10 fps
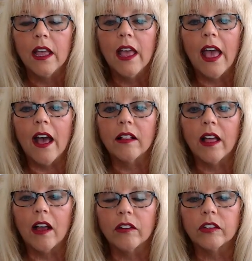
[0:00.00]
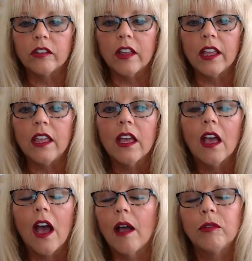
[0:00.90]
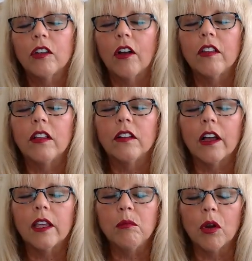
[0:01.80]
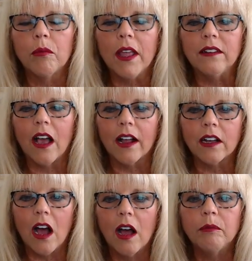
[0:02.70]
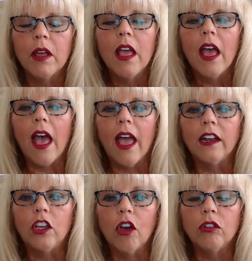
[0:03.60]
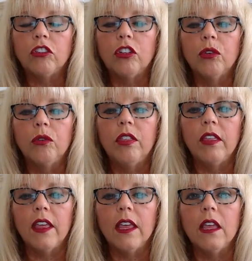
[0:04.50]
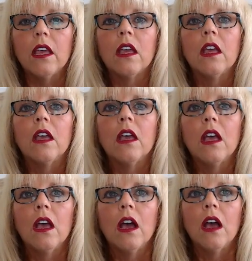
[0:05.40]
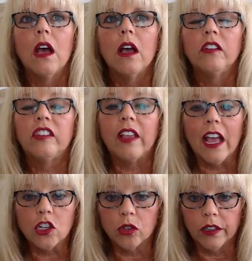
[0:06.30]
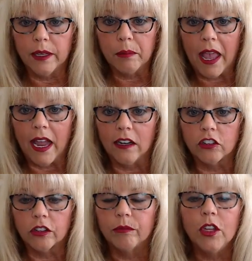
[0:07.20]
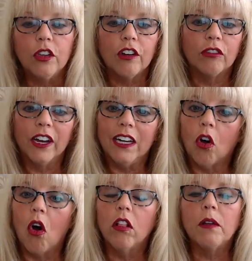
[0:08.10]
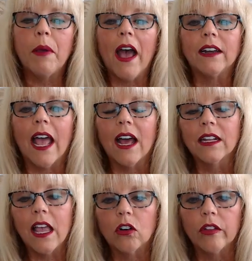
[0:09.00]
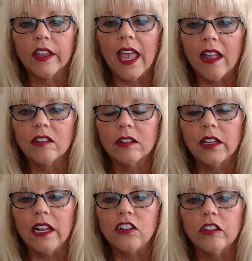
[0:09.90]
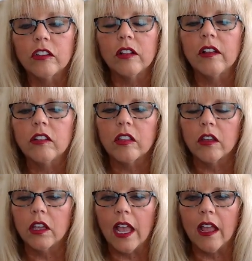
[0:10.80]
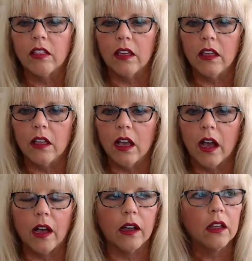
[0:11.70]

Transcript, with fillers: LLC. I'm sorry, theluckymermaid.com and go to the scheduling page. You can read all about how to get on the cancellations list, the the uh,